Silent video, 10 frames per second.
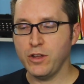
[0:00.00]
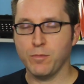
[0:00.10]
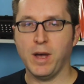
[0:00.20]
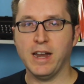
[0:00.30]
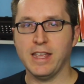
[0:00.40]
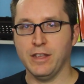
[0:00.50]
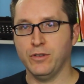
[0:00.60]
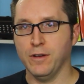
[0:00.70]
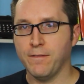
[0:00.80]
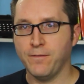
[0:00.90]
your body
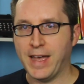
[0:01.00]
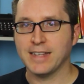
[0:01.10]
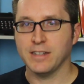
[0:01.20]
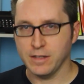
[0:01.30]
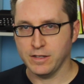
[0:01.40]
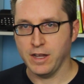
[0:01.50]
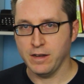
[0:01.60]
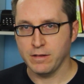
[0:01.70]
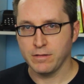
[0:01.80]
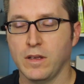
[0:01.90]
into a fasting state.